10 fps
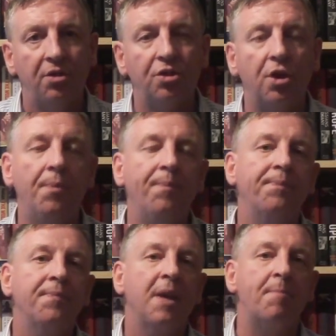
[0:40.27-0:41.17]
So
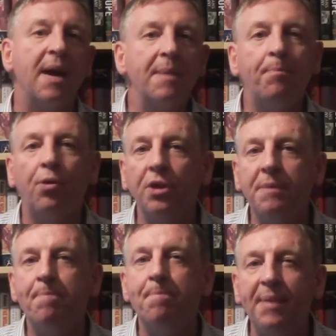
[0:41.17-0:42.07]
my
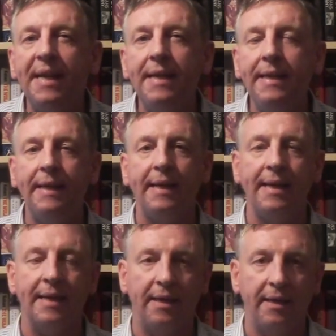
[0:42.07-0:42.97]
point being
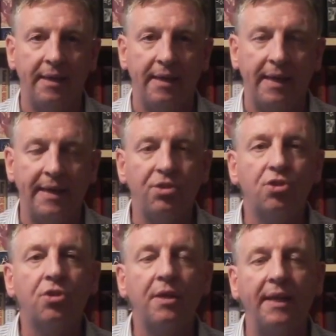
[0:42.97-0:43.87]
here is,